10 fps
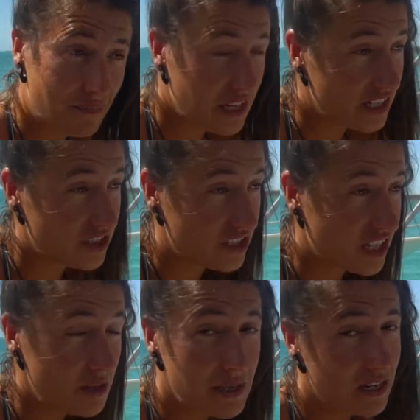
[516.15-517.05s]
gosh, it's
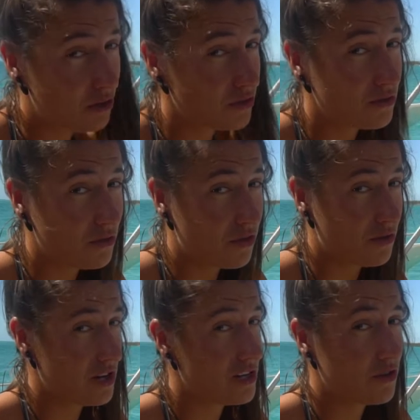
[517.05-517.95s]
going to be close to
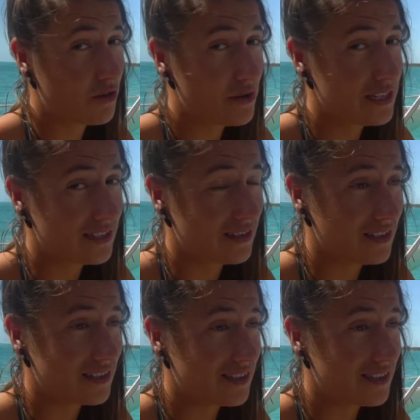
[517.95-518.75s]
30 degrees in the